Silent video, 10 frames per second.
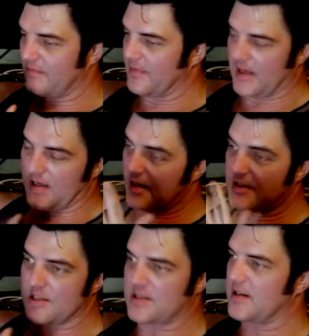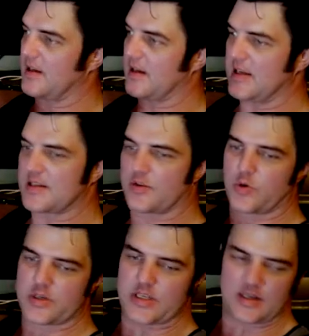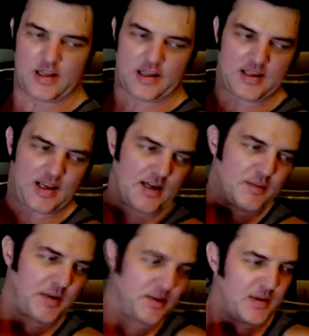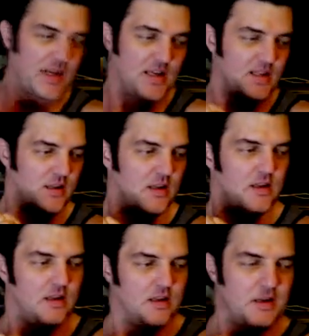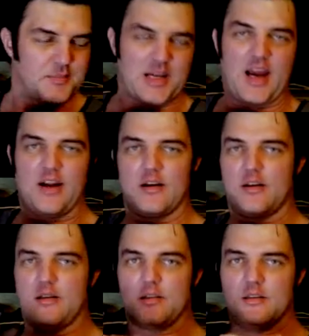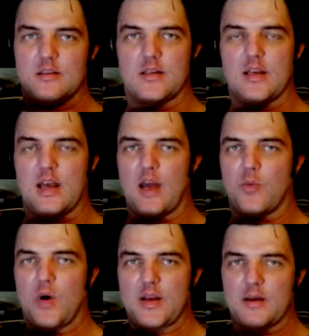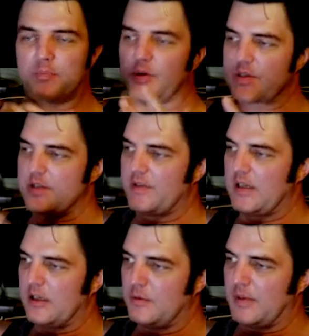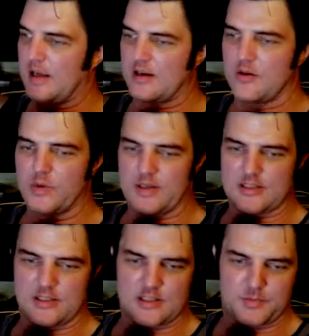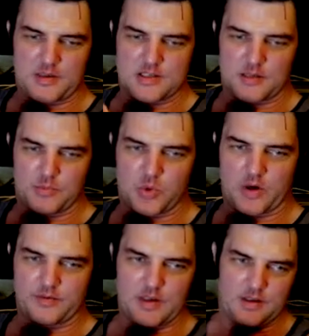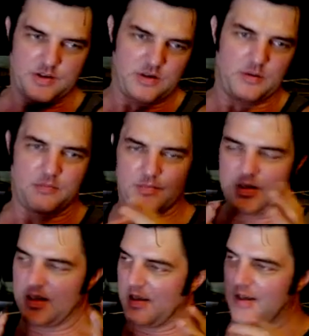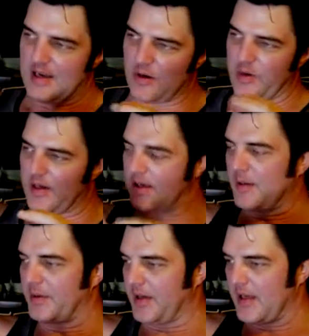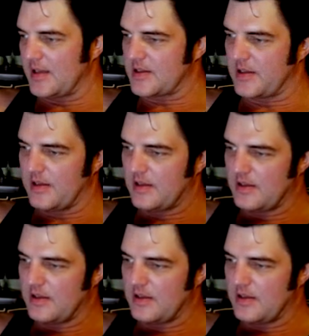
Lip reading: It gets towards the end of the day, and I'm like, man, I'm tired, and I want to post a video, but I don't want it to just be some boring video. So I'm kind of waiting a couple days to,